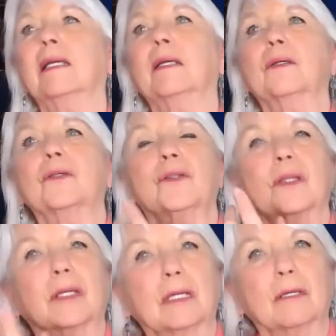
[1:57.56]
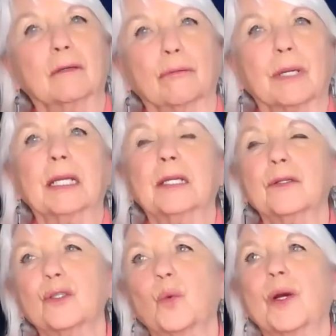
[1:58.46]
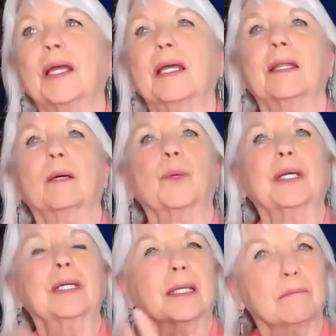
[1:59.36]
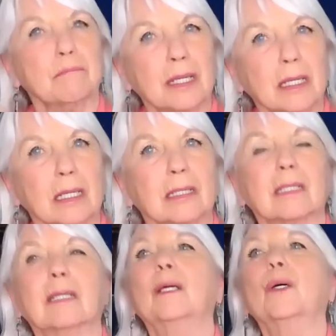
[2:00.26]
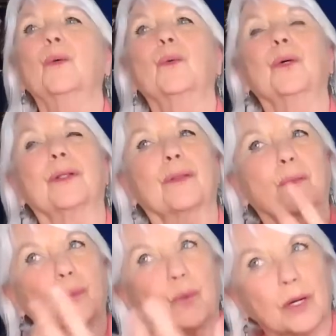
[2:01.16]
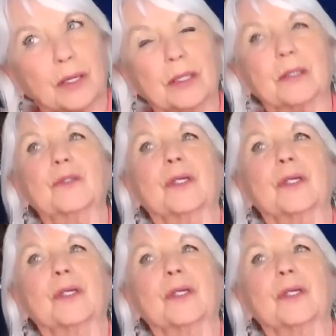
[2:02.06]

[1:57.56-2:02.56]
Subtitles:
is the greatest way that we can meet with what is